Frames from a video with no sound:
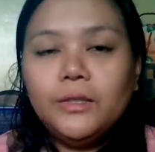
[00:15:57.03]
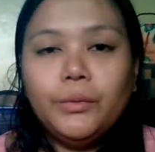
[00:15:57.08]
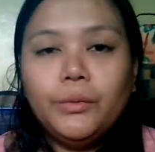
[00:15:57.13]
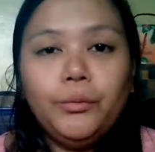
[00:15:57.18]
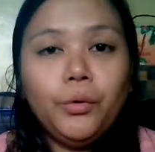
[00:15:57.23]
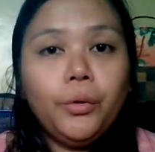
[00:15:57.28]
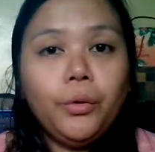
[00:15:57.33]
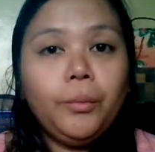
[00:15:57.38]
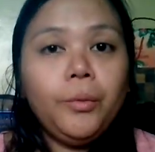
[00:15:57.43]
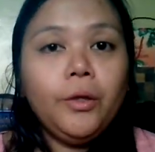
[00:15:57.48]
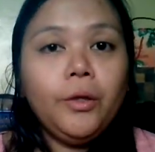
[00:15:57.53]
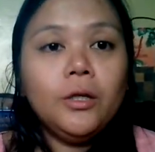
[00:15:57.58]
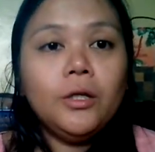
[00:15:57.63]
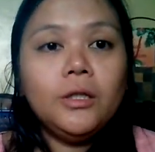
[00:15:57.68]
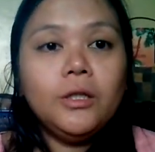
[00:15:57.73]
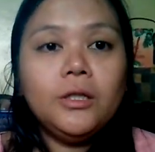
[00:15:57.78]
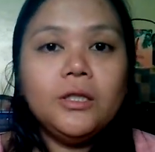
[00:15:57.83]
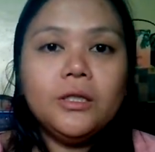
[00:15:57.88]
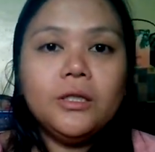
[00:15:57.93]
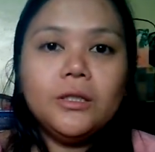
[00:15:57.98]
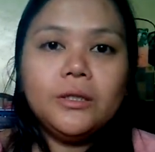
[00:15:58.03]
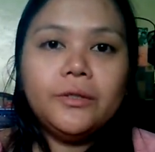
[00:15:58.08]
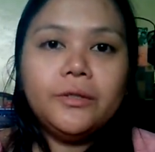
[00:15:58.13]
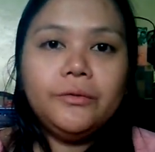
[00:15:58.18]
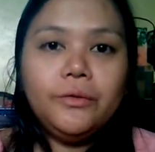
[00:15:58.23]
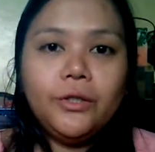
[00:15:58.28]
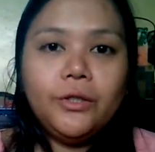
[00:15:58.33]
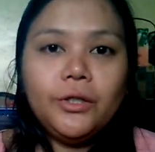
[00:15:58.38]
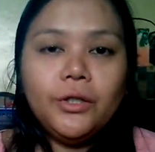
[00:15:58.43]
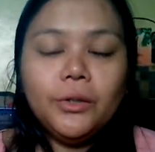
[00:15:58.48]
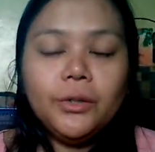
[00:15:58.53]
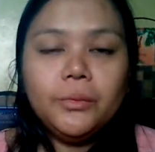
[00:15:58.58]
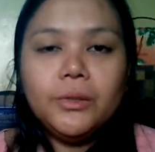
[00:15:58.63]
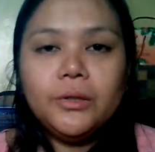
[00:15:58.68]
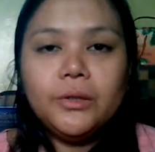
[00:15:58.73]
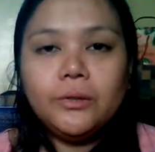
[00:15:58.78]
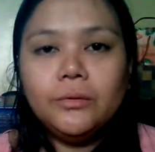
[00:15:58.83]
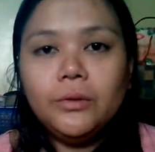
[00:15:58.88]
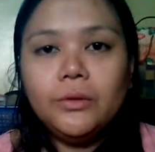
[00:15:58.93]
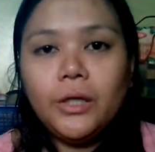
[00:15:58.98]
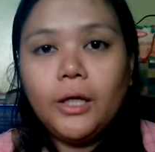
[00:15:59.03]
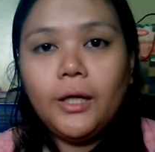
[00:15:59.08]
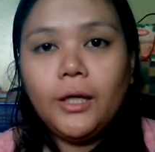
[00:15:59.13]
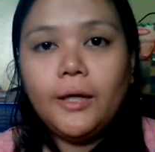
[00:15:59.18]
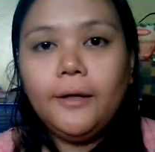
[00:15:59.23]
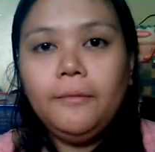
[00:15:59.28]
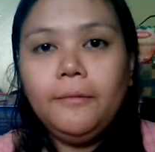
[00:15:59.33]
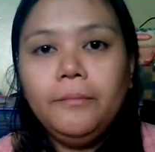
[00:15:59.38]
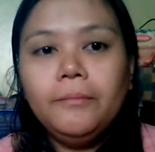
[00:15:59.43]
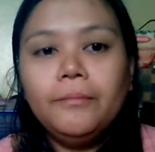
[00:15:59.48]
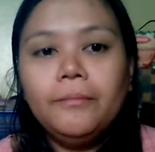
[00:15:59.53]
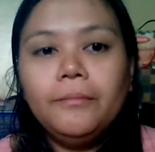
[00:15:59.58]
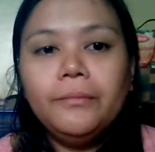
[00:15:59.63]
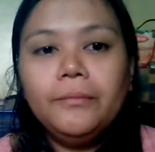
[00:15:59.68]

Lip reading: So I'm hoping that this video is okay.